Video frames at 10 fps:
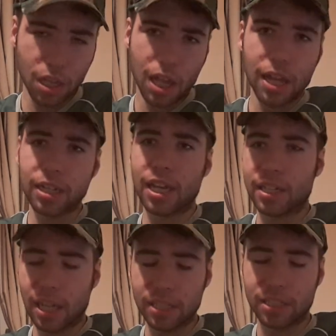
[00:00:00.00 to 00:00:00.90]
again,
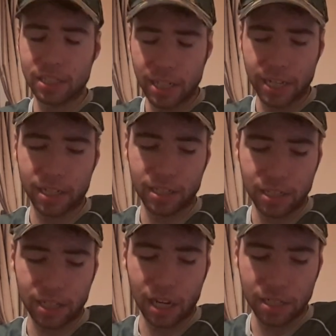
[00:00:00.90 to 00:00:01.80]
that's the thing
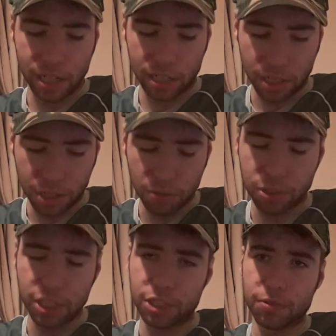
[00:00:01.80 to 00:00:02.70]
that I take huge
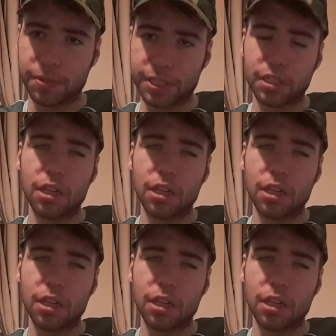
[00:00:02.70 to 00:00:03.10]
issue with.